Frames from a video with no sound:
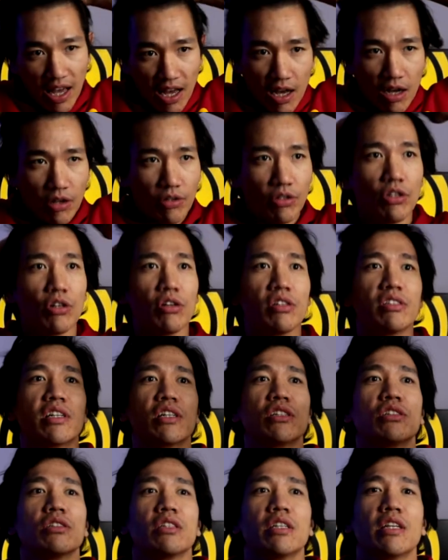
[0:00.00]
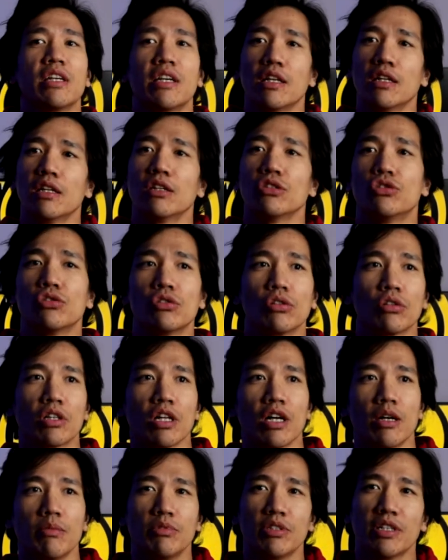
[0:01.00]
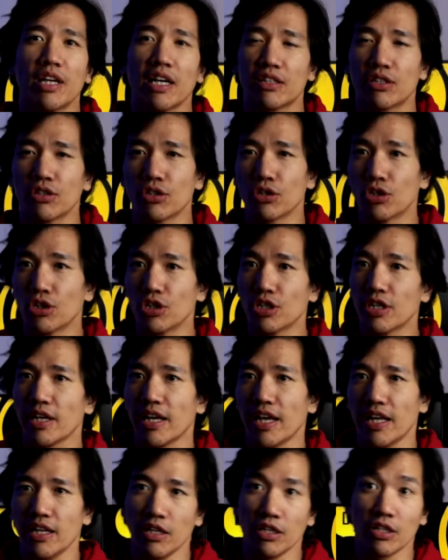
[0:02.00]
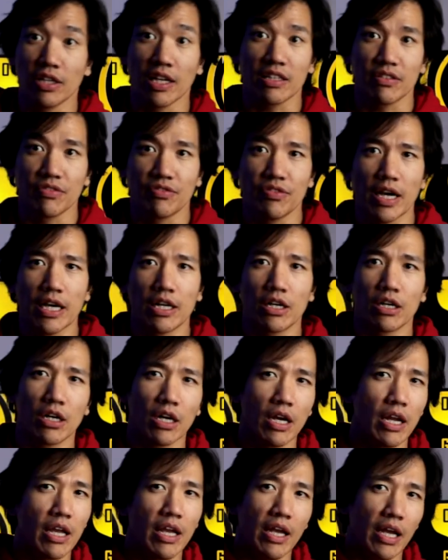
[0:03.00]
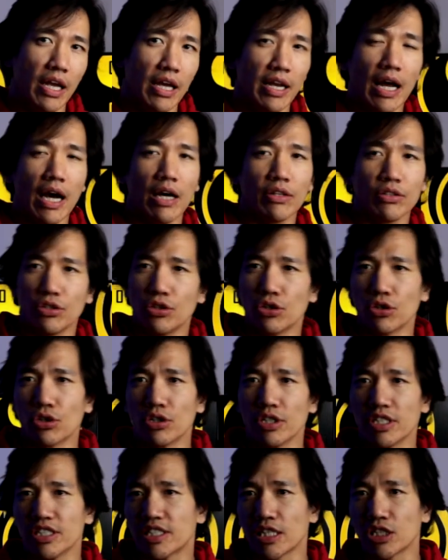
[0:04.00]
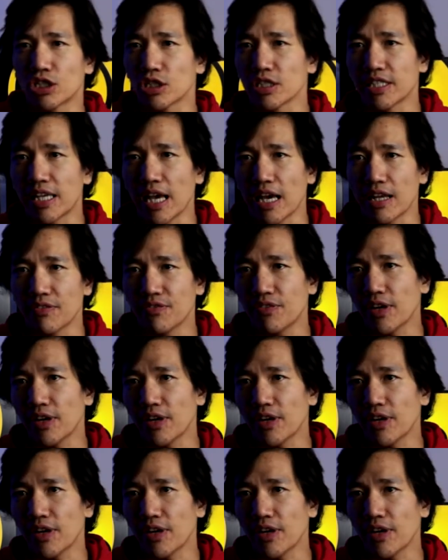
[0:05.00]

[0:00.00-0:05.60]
how, you know, essentially in the judo club, you got the nerd and then you got the fighter and how the nerd essentially can't